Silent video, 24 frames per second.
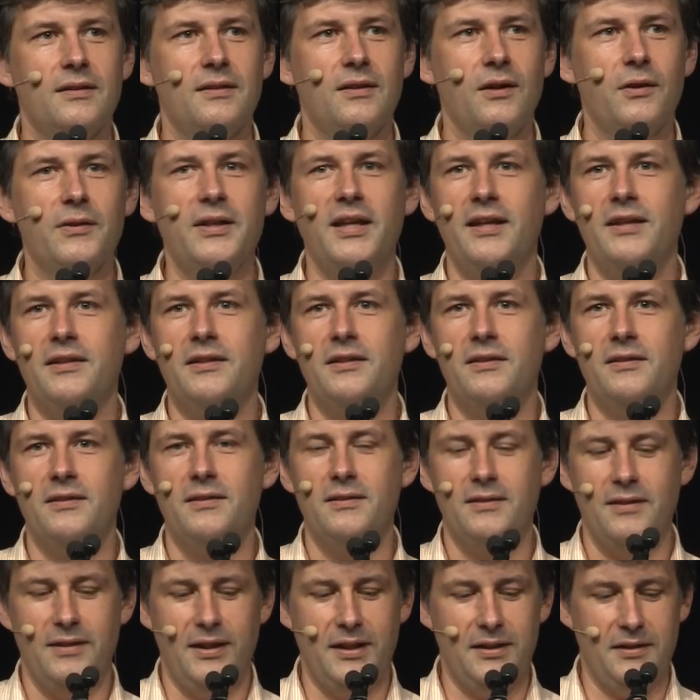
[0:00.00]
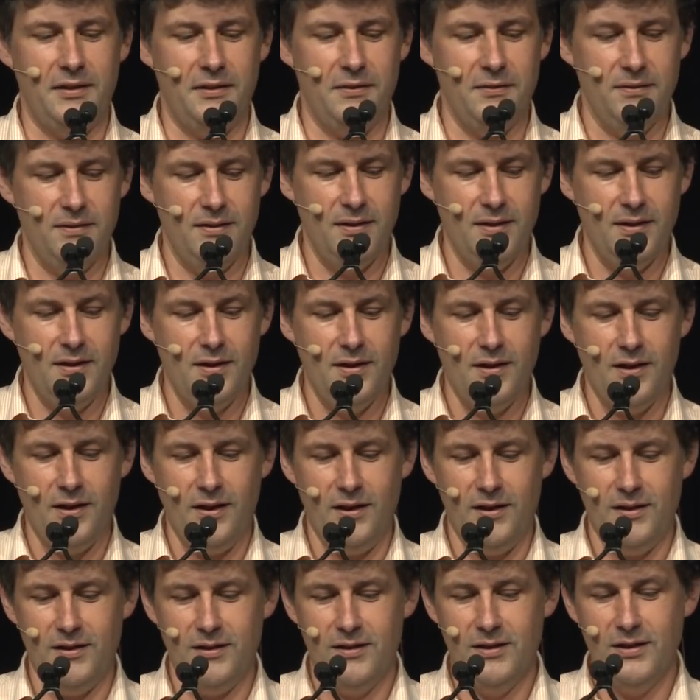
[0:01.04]
Okay, good, thank you.
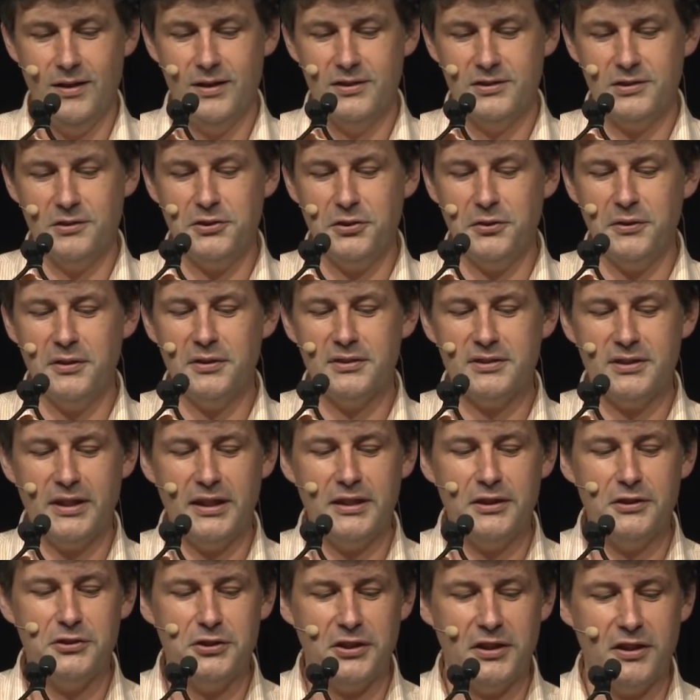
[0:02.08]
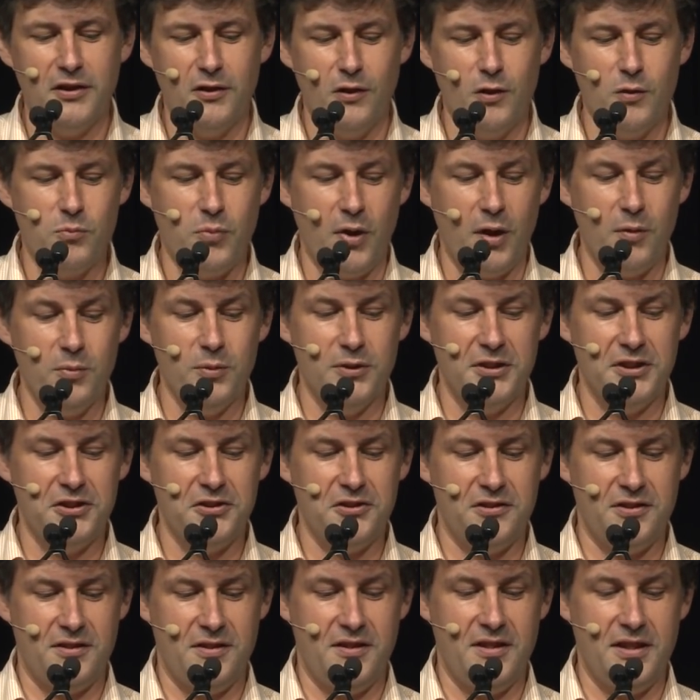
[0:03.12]
Uh, so two years later, GigaOM
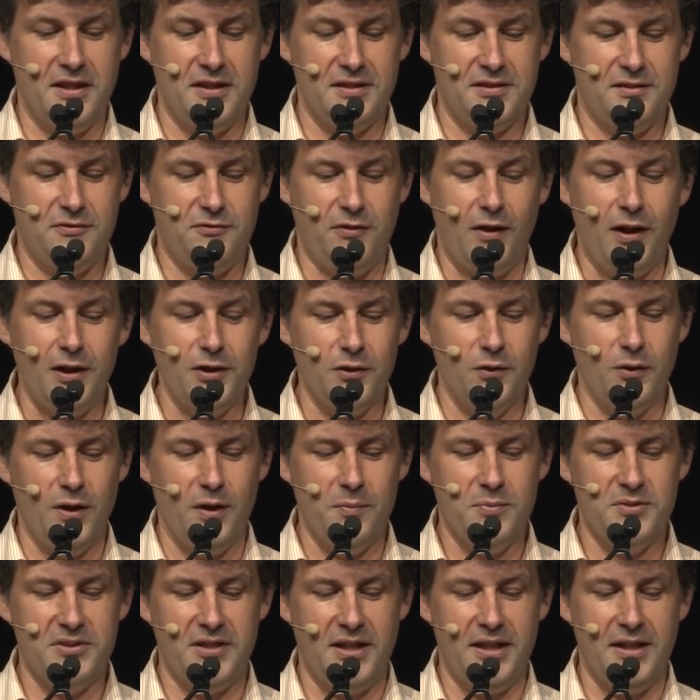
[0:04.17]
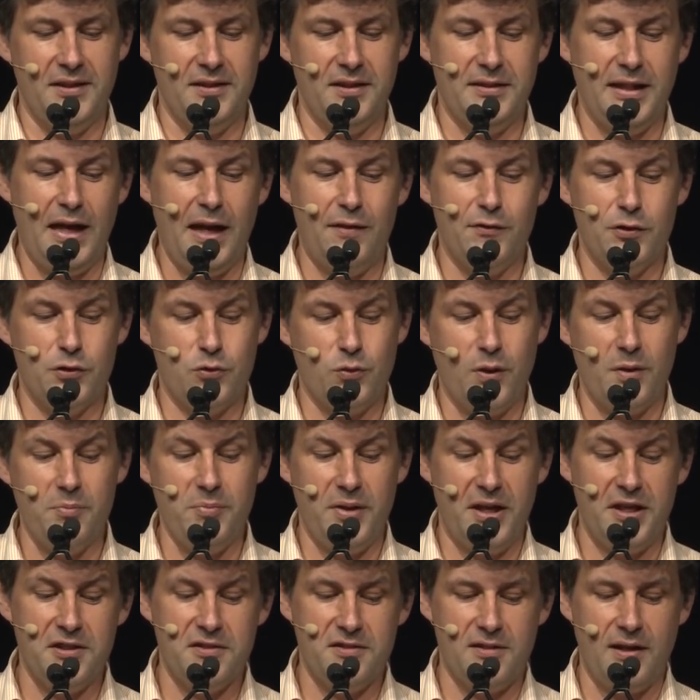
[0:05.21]
published this follow-up saying that the average web
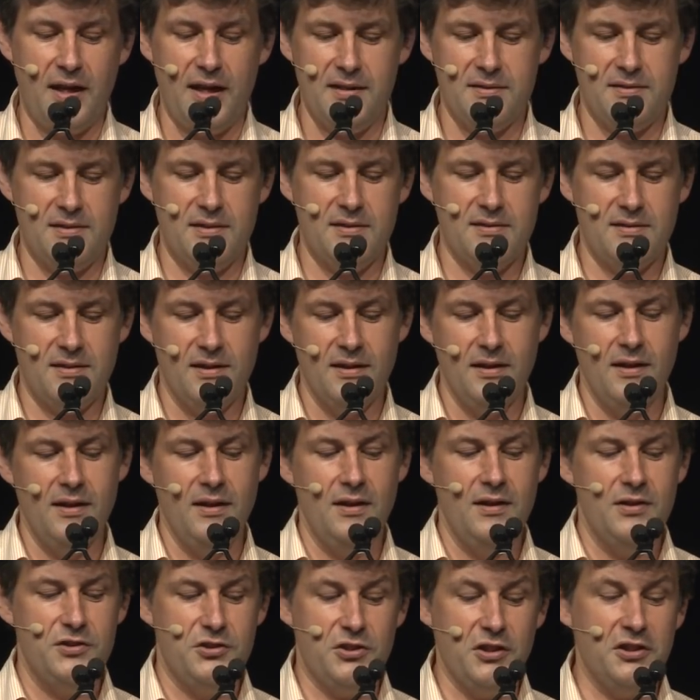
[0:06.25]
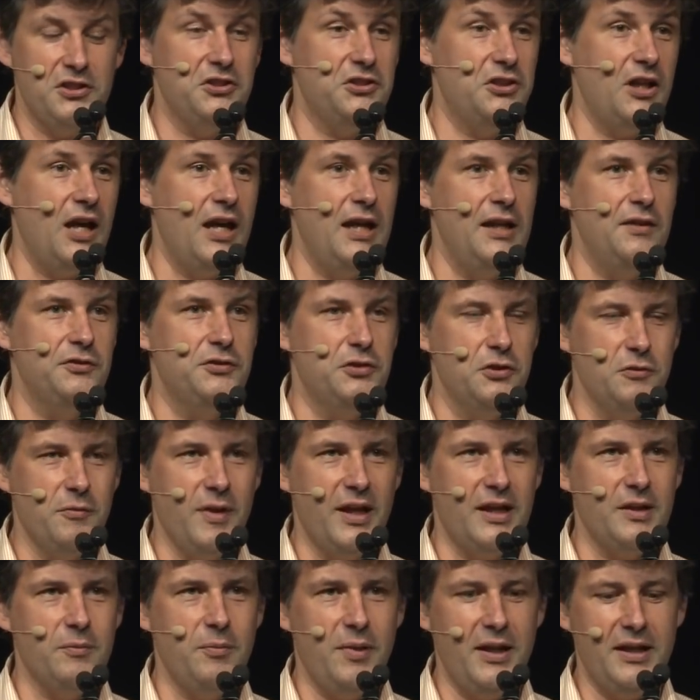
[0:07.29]
page size is just shy of two
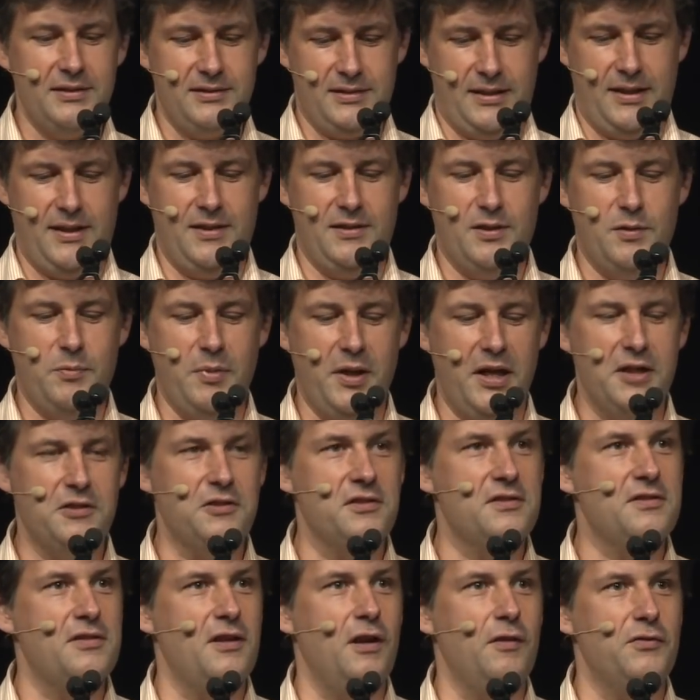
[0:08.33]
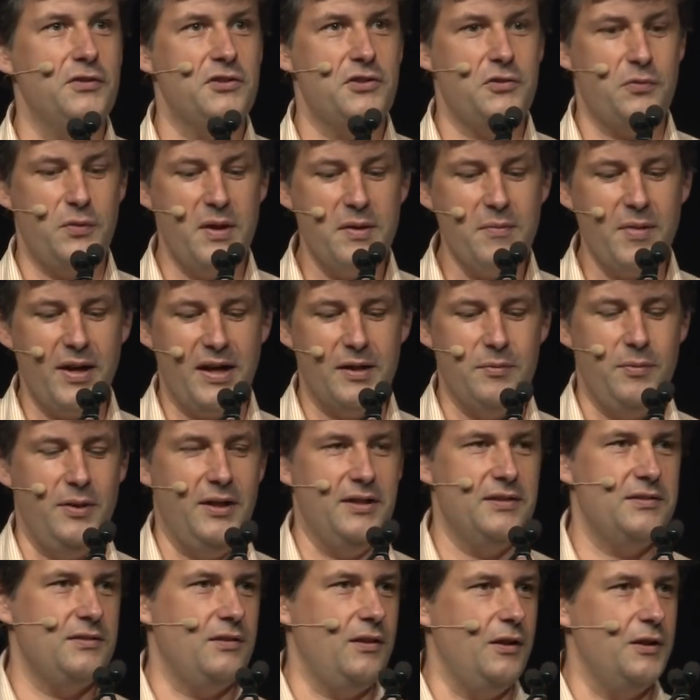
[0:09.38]
megabytes and the page itself is three
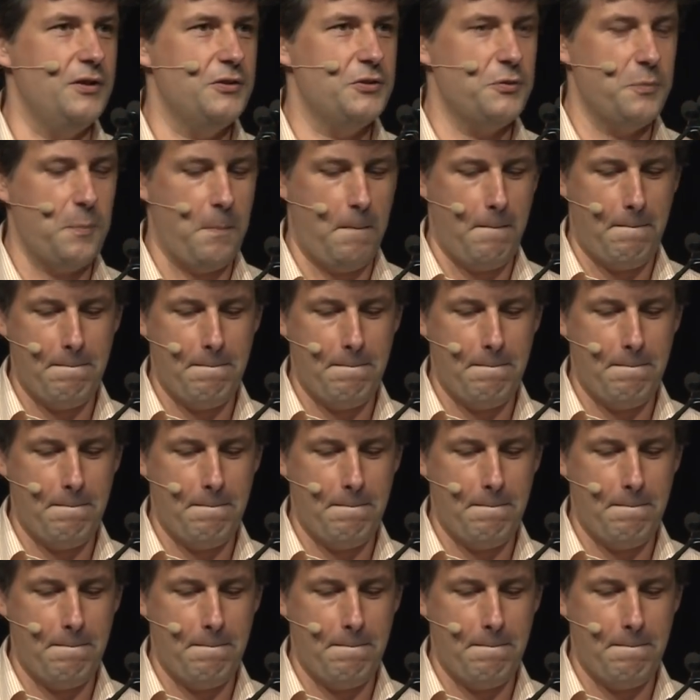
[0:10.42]
megabytes large.